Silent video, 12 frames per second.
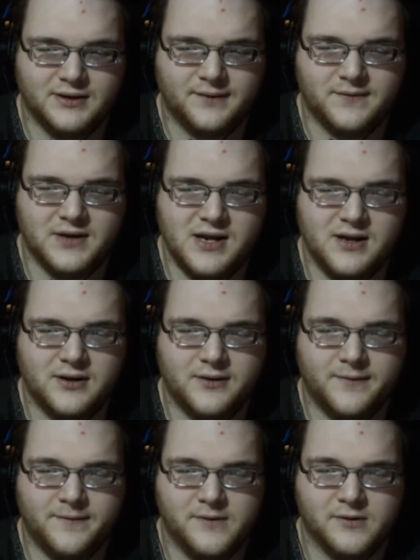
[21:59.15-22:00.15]
of
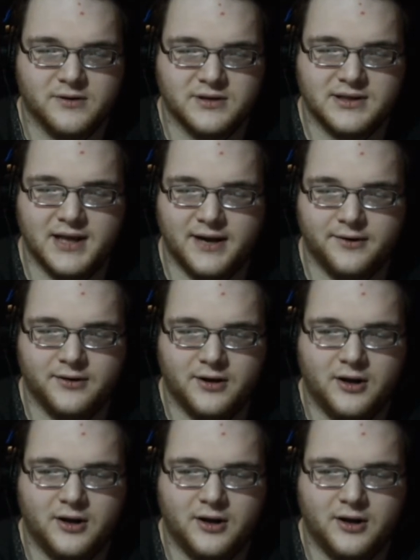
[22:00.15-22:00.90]
neon fur scattered